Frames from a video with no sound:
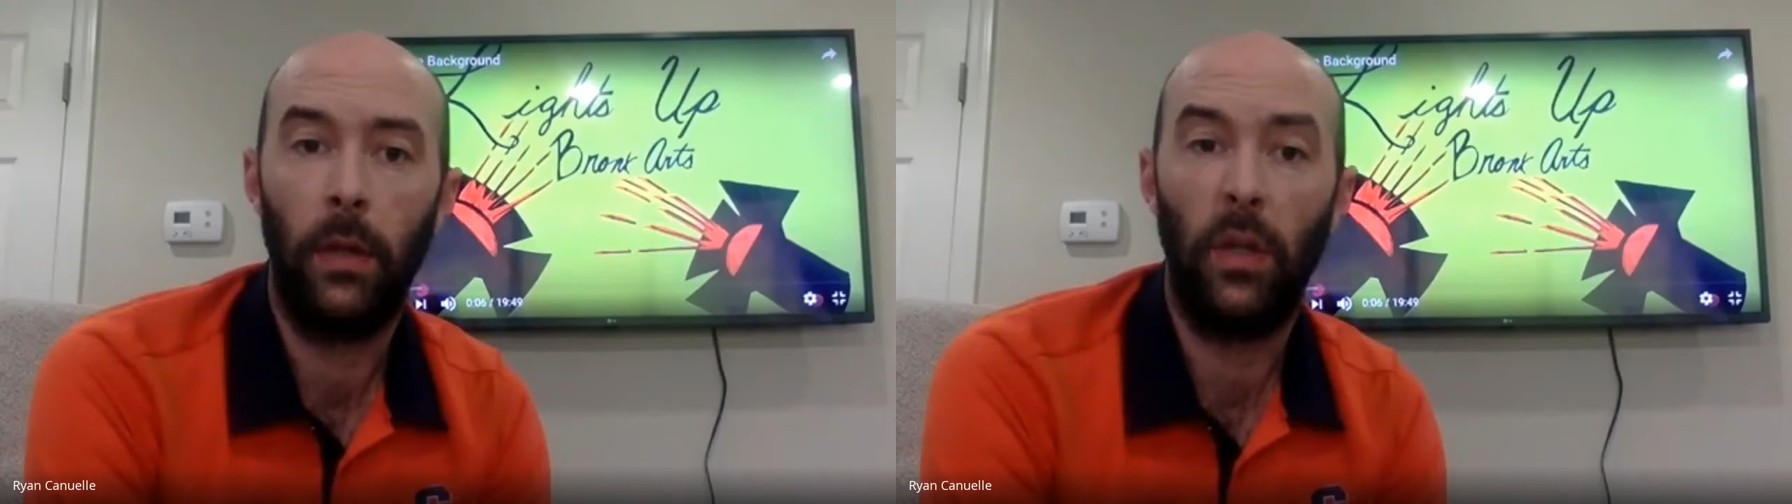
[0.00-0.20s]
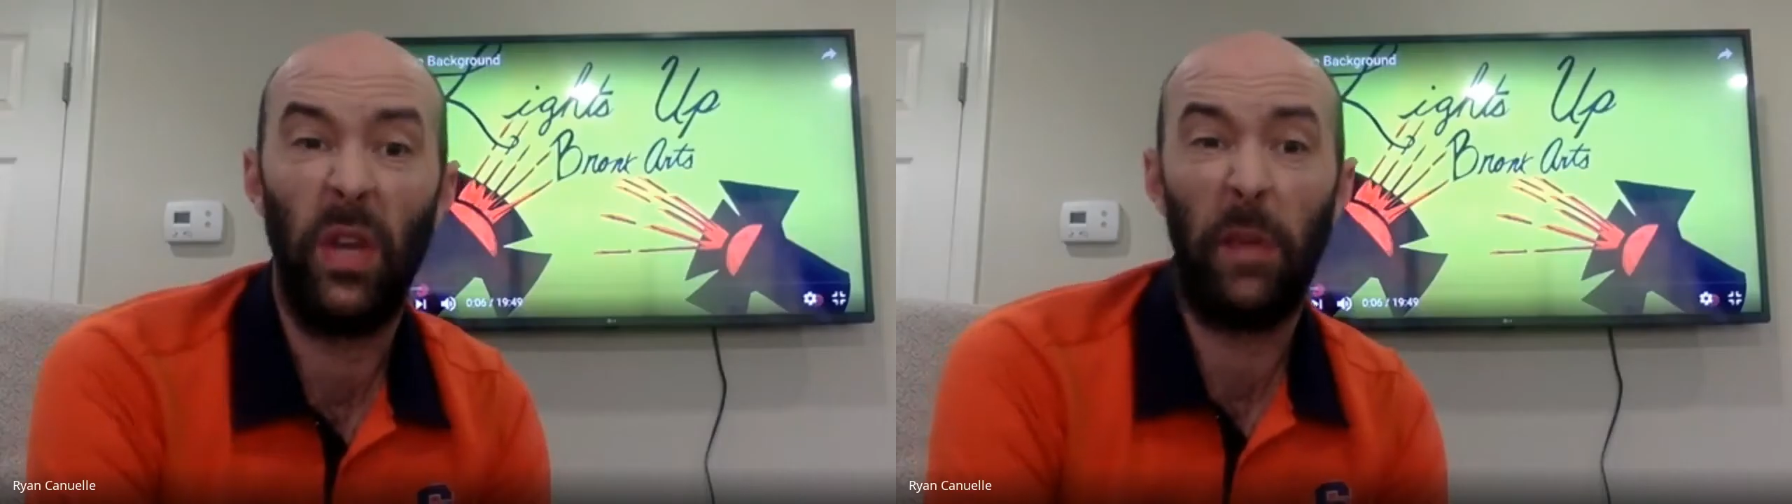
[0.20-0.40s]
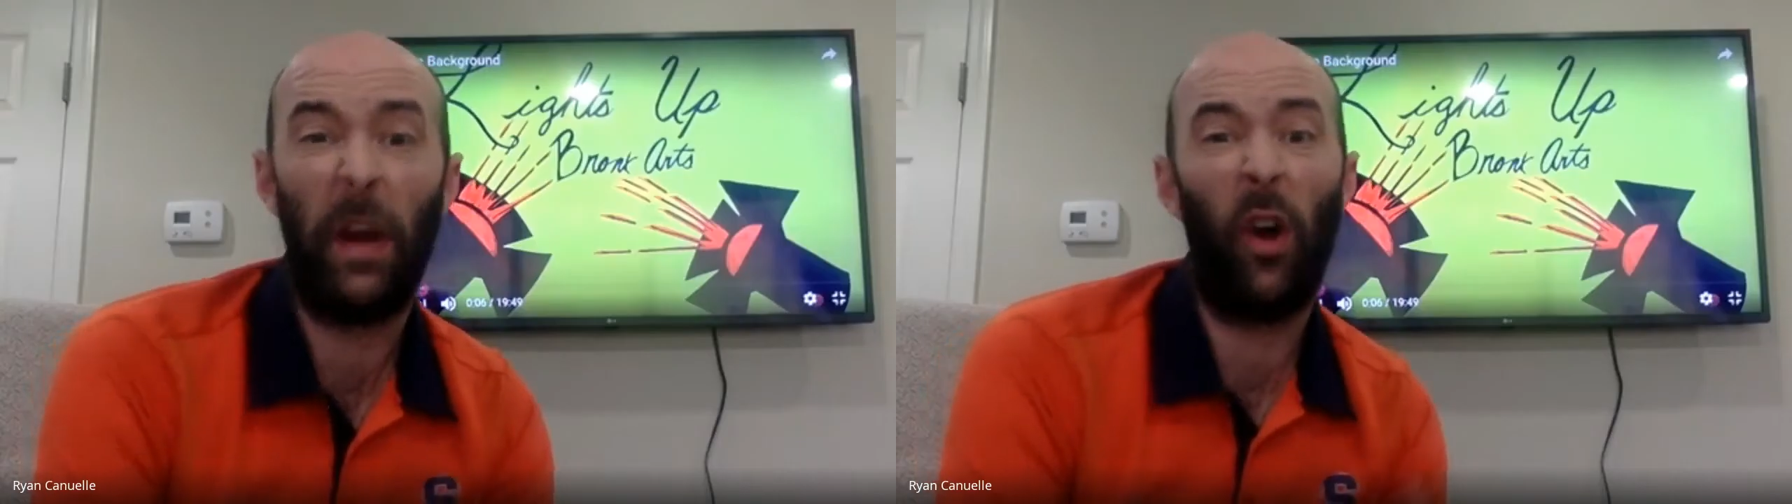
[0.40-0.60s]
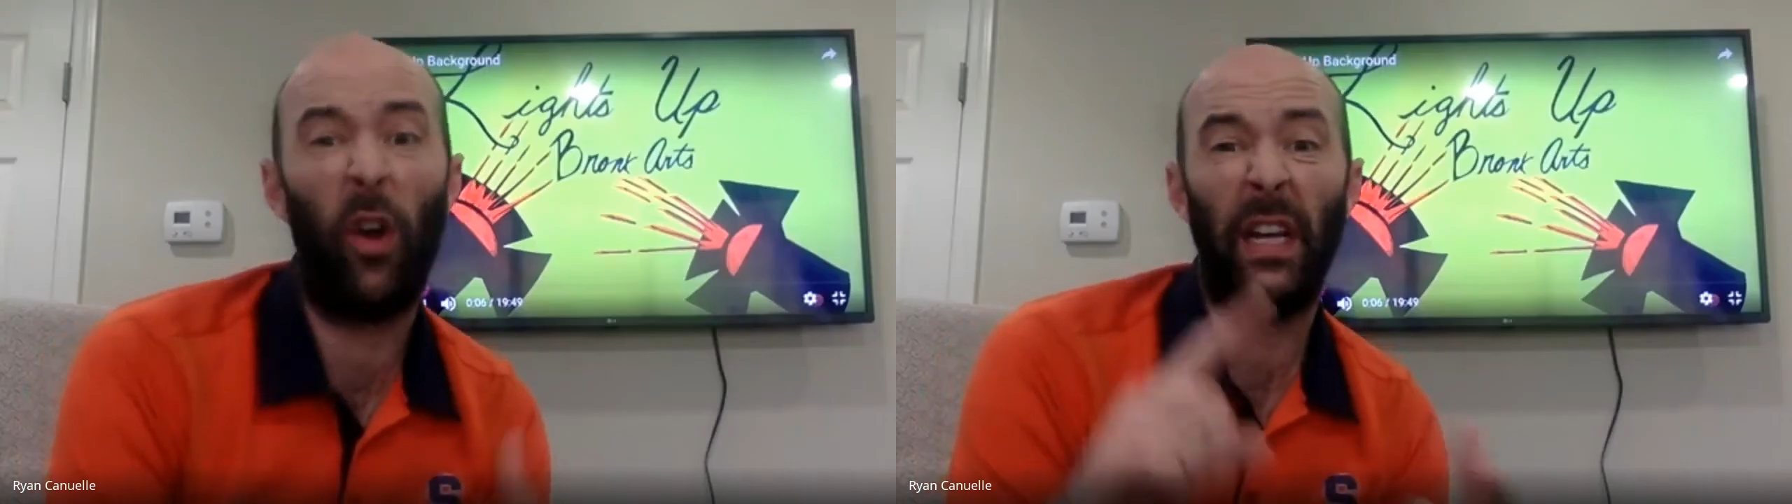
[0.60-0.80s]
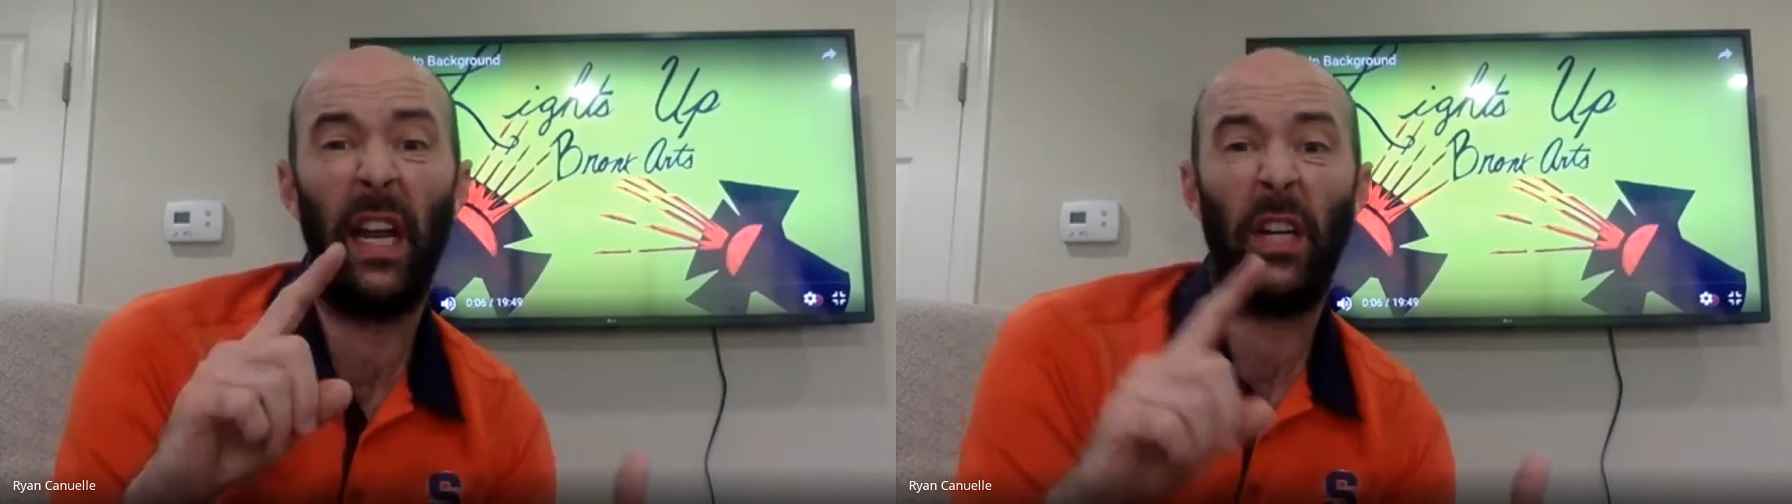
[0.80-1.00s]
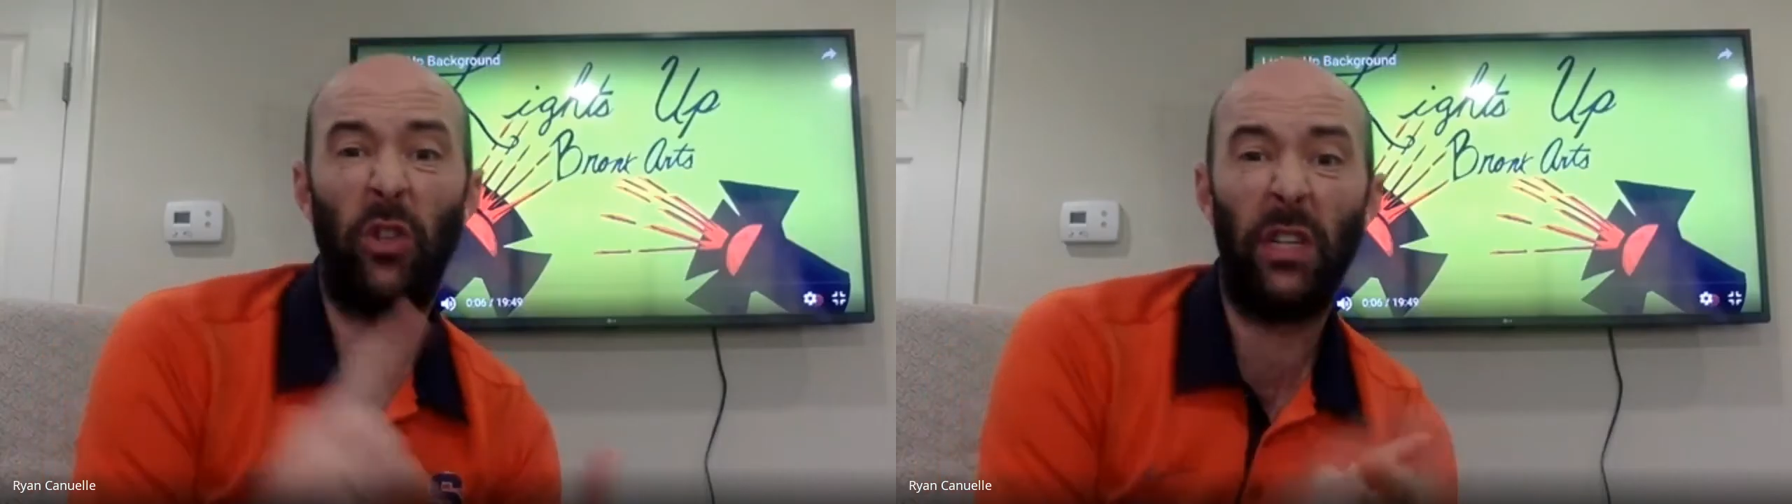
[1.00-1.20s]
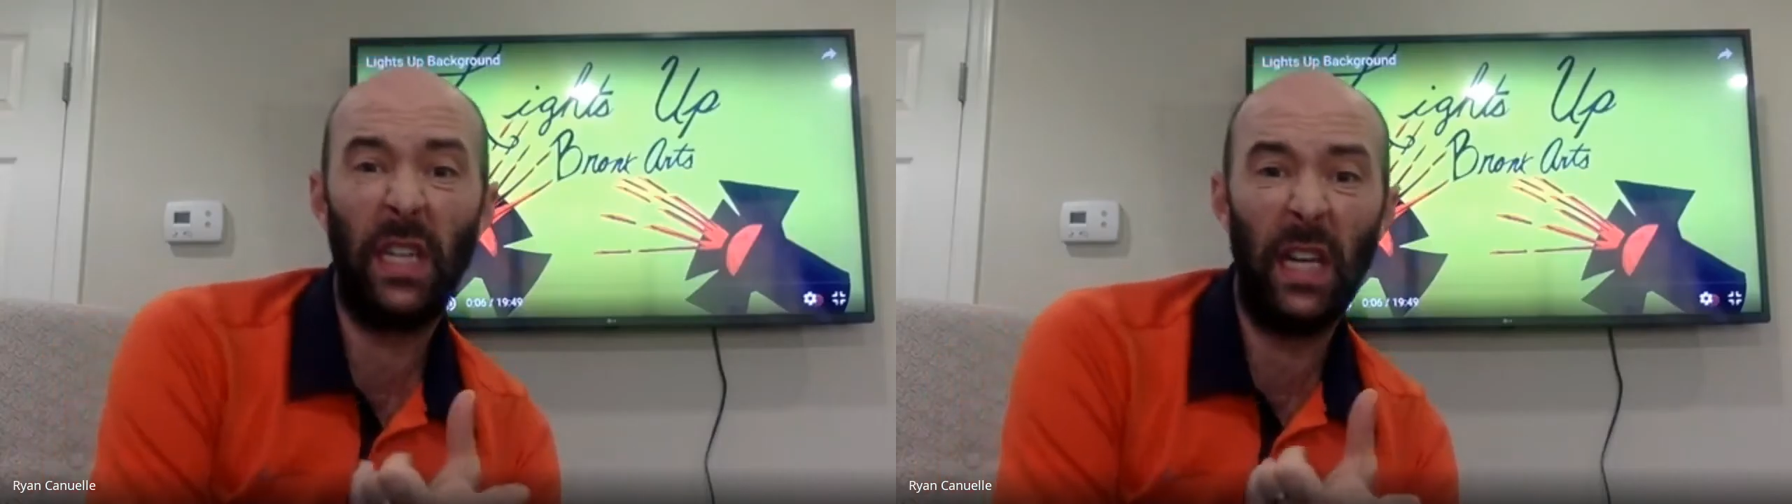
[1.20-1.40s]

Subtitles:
think about all the electricity